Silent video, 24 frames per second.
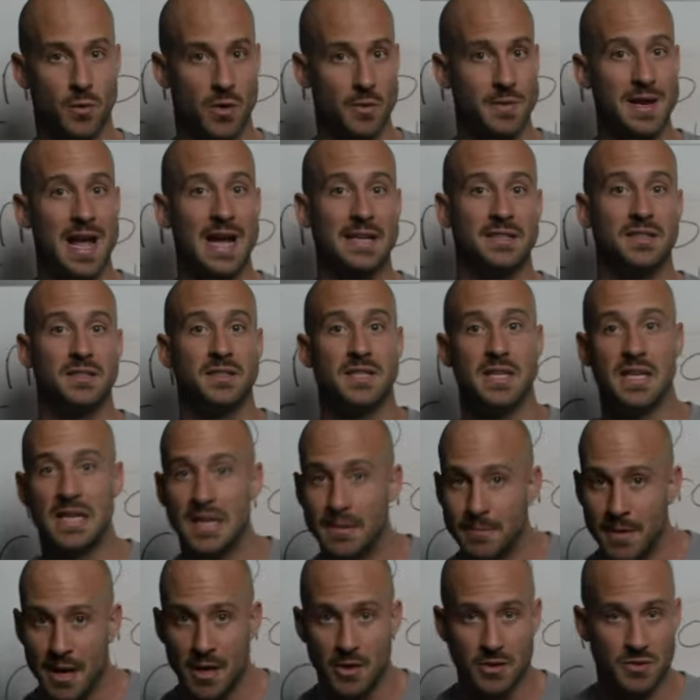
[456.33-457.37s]
We're reacting to
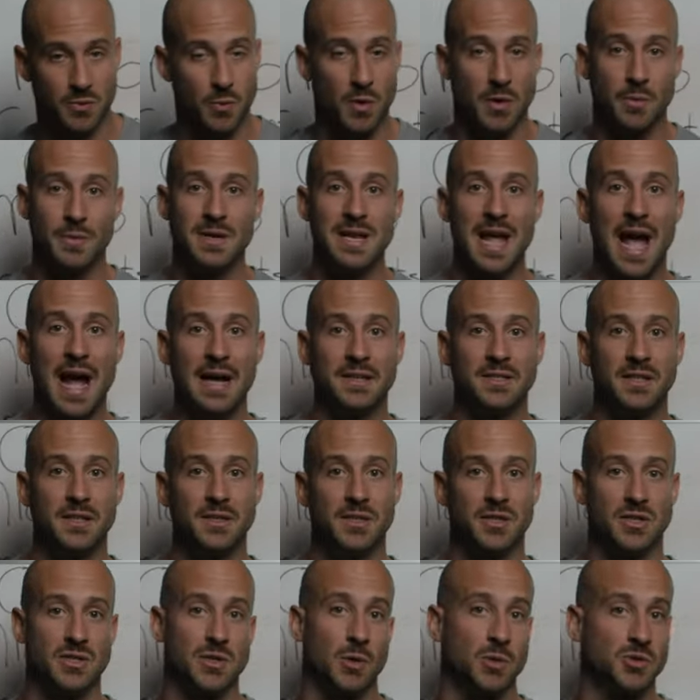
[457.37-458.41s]
emails, we're reacting
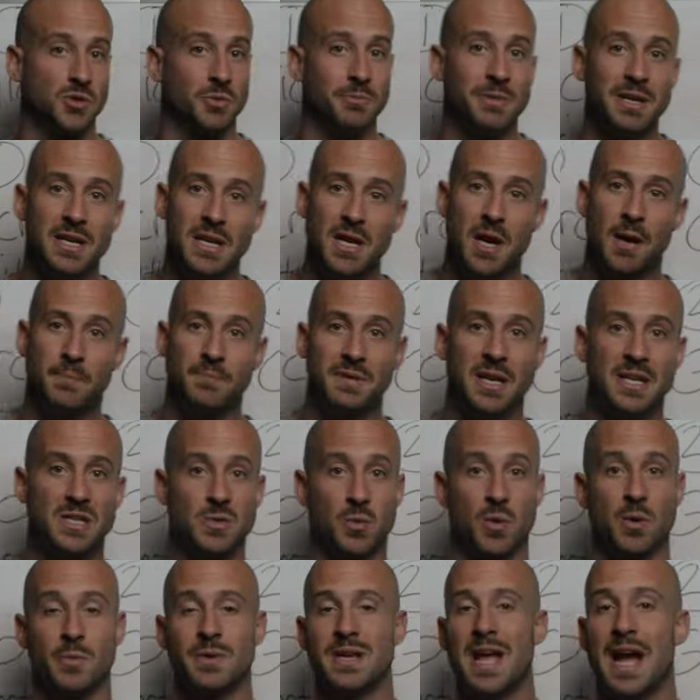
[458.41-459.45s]
to social media
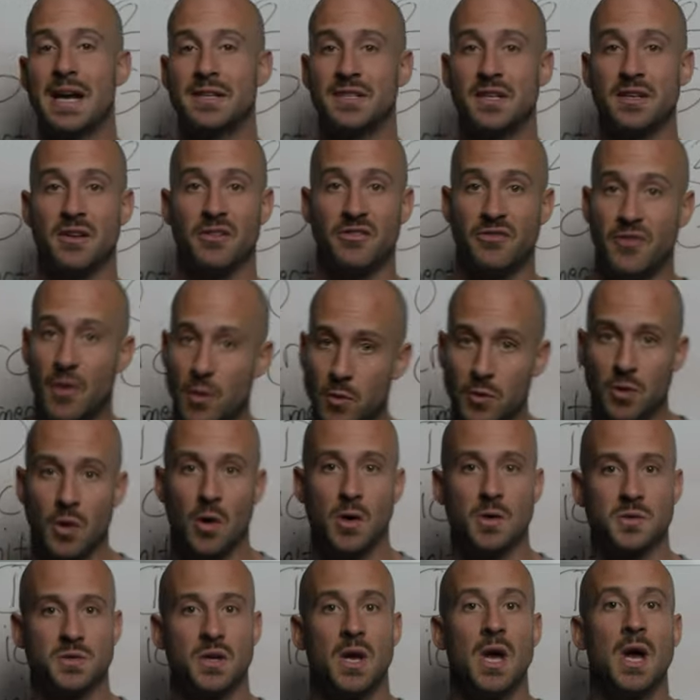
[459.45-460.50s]
updates, we're reacting to phone
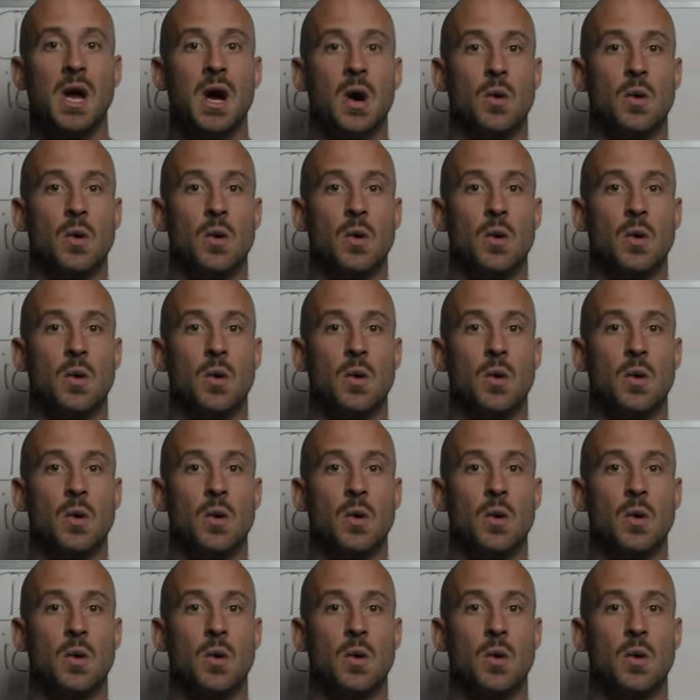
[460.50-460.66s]
calls,